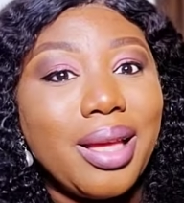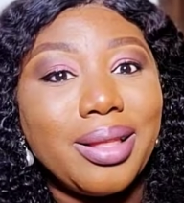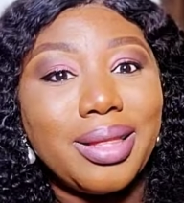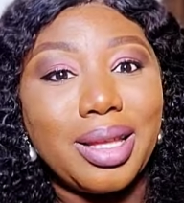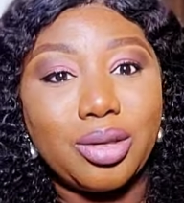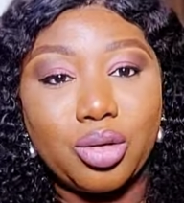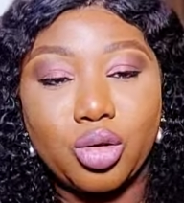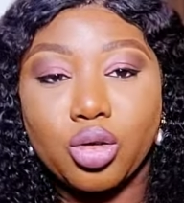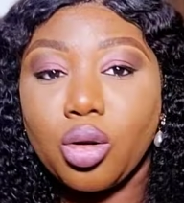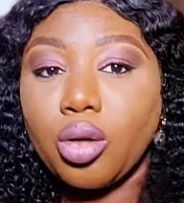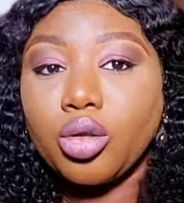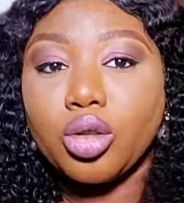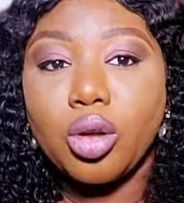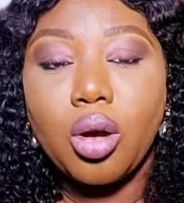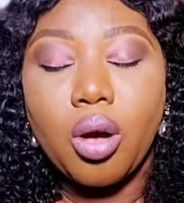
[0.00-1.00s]
Miss Trudy
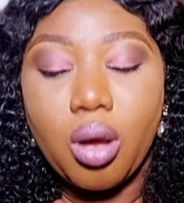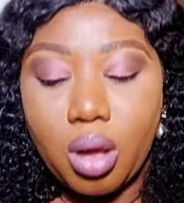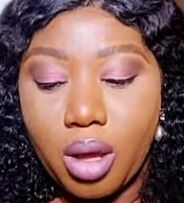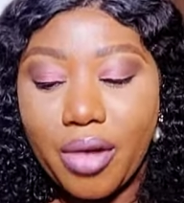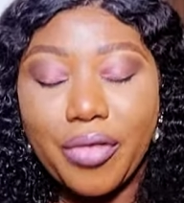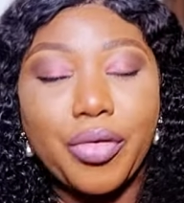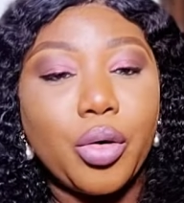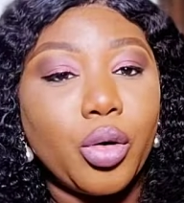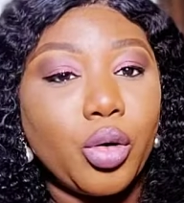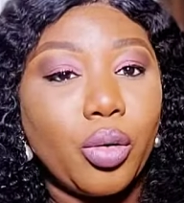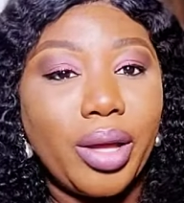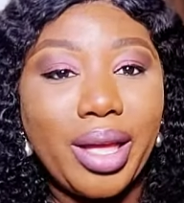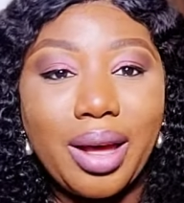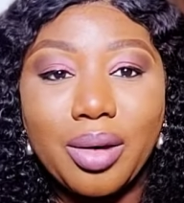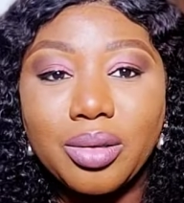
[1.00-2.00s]
said she
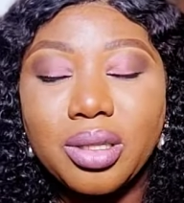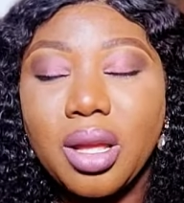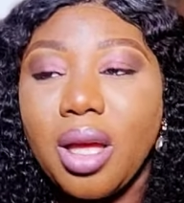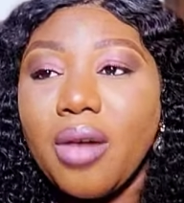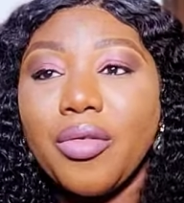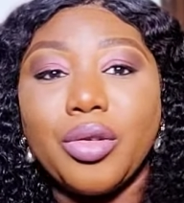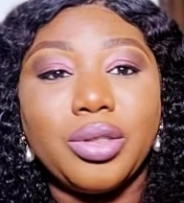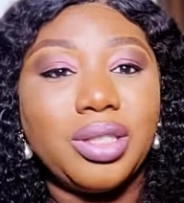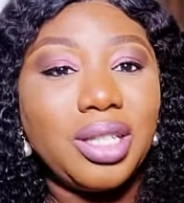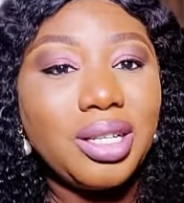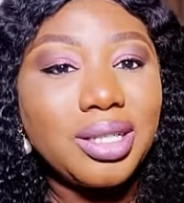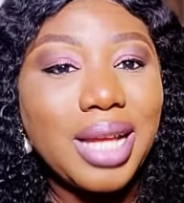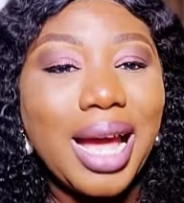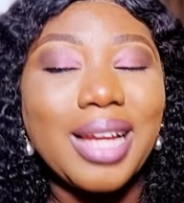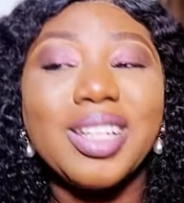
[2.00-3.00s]
almost left a
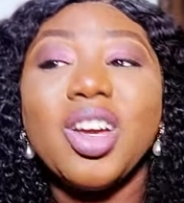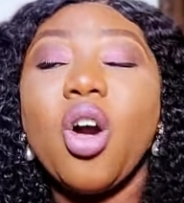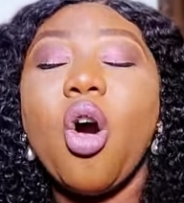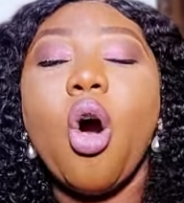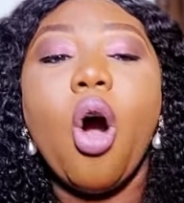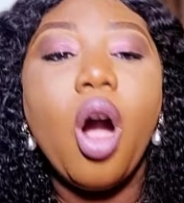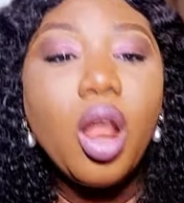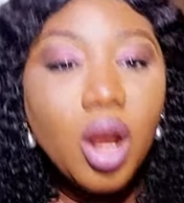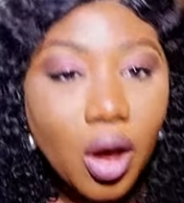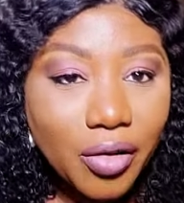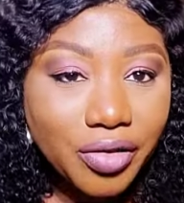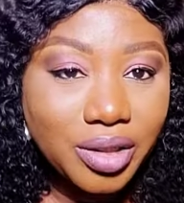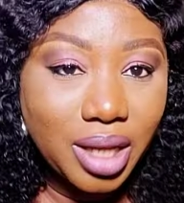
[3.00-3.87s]
marriage, not once,